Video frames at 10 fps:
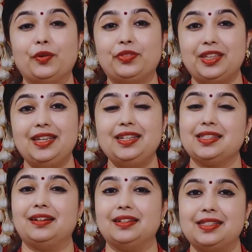now
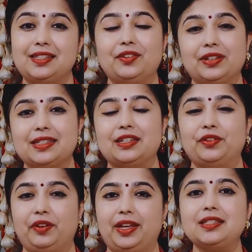these uh, cereals
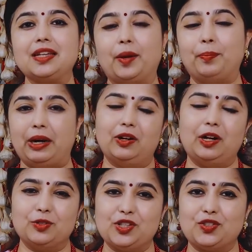and grains are
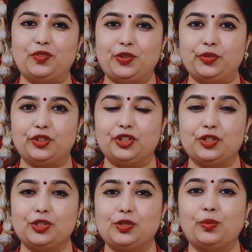powerhouses of
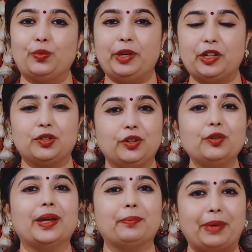nutrition. So make sure
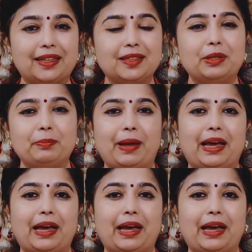you buy them in